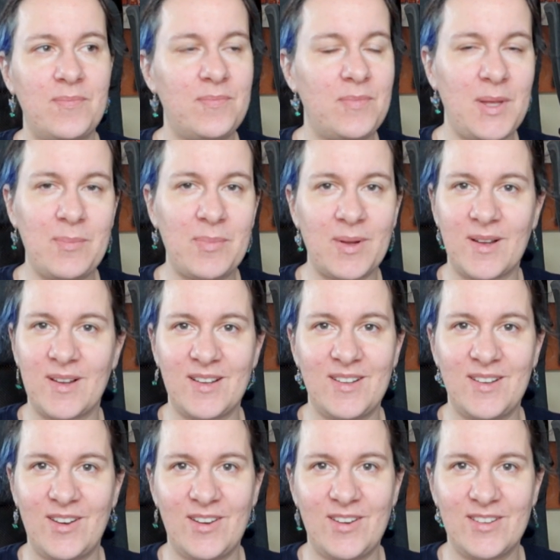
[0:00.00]
people
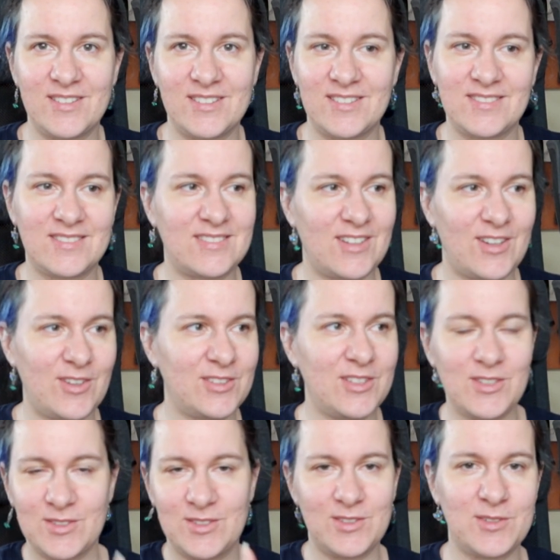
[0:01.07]
on
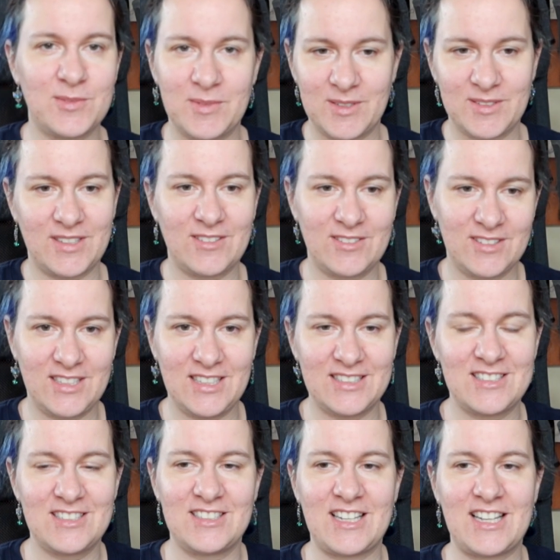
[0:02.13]
YouTube, on the
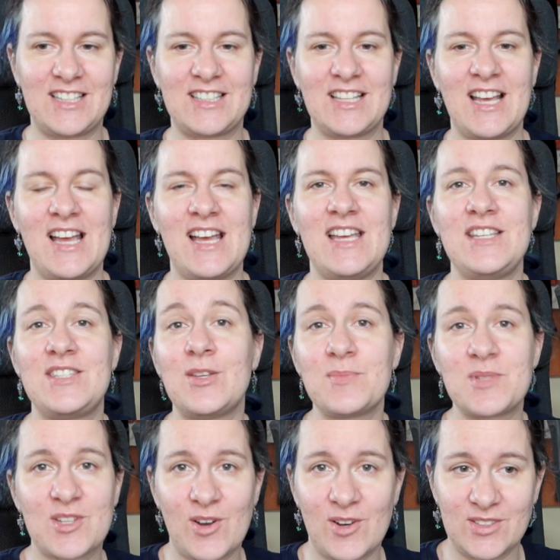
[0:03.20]
internet, is Tom
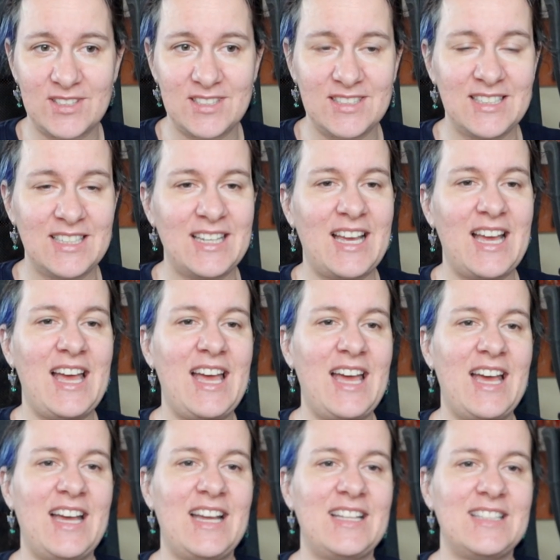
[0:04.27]
Scott.
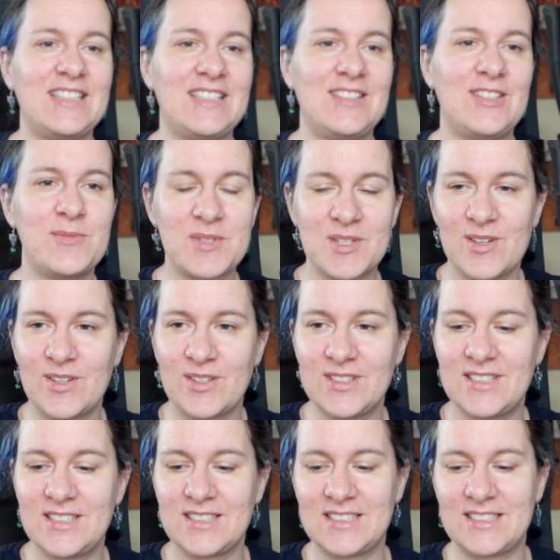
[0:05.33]
And Tom
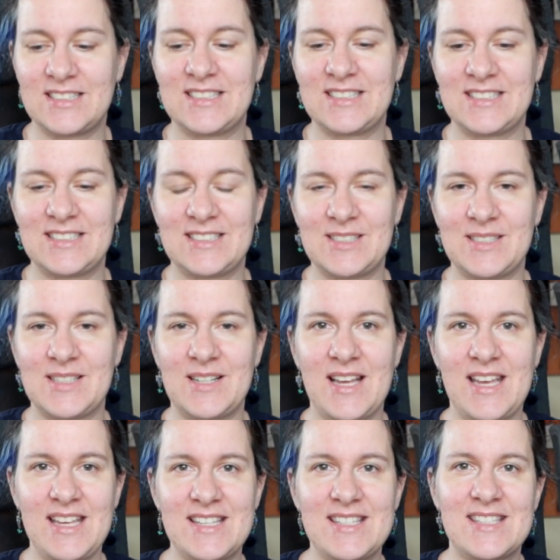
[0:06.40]
Scott
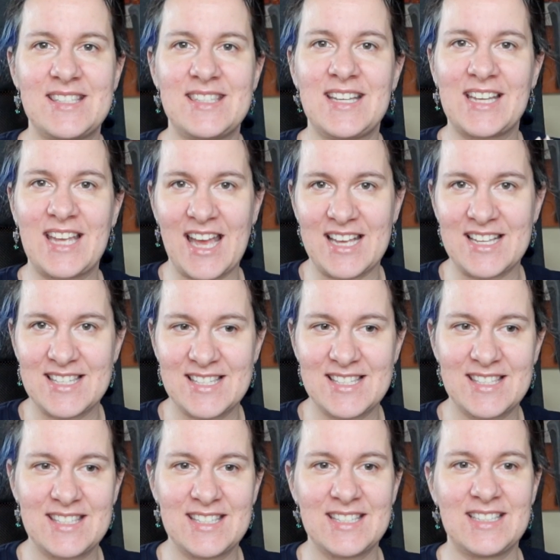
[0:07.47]
is the
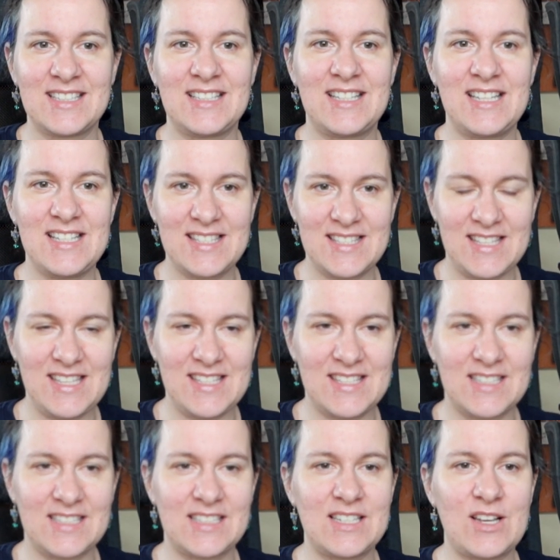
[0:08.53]
guest this
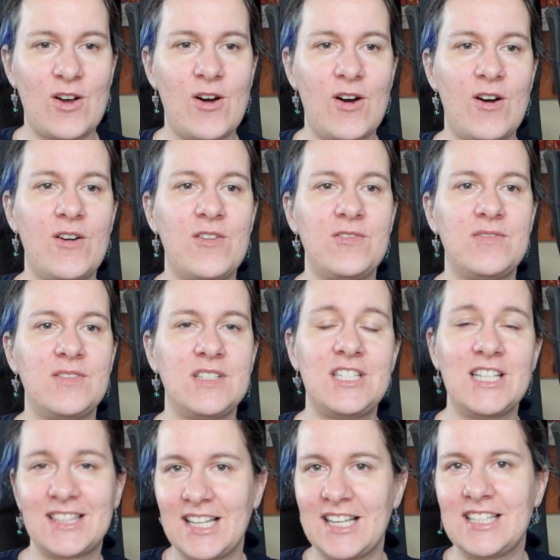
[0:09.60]
season of
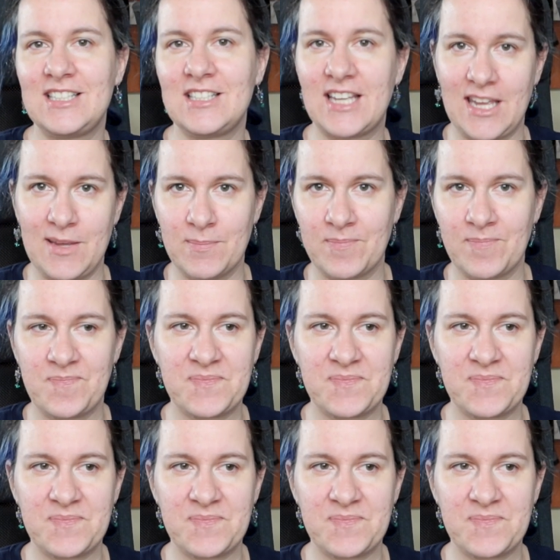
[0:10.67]
Jet Lag the Game.